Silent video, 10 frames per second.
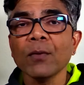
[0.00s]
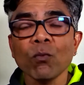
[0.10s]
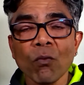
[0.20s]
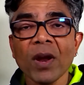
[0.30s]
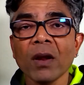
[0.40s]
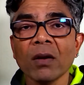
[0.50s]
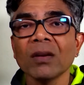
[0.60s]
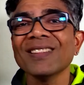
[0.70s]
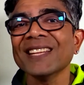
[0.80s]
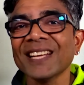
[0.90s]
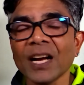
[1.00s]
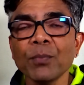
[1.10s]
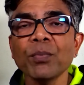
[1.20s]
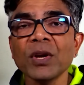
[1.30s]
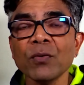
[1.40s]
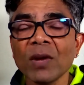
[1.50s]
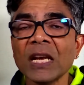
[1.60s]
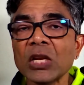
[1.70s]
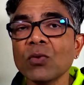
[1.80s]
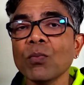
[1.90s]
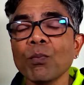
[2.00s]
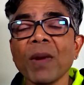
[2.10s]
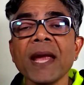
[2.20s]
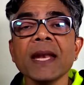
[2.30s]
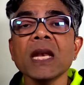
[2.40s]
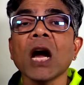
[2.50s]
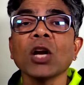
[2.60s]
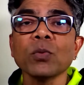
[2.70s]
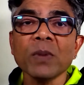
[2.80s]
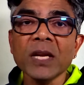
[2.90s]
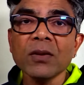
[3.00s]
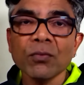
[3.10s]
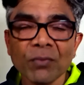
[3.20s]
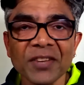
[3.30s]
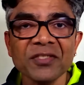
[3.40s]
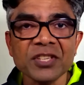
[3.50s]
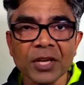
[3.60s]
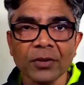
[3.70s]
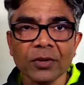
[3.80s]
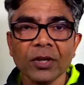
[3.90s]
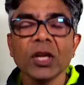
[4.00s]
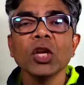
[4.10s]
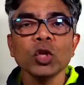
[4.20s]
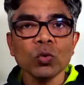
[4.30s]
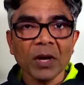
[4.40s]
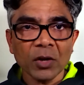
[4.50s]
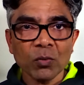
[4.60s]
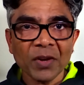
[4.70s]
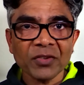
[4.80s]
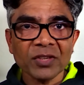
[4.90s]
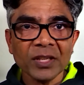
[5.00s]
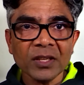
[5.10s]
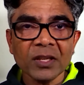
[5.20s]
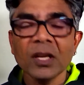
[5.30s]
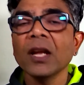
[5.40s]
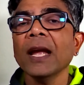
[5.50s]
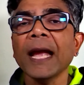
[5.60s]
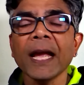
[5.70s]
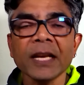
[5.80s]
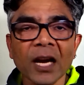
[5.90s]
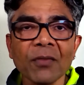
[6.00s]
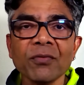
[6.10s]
where the company value may not be fixed yet. You are investing and after